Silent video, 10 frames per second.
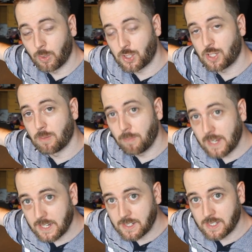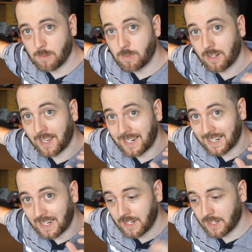which to me seemed like
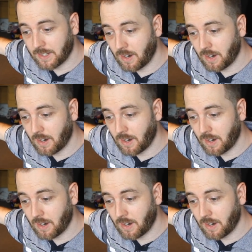a,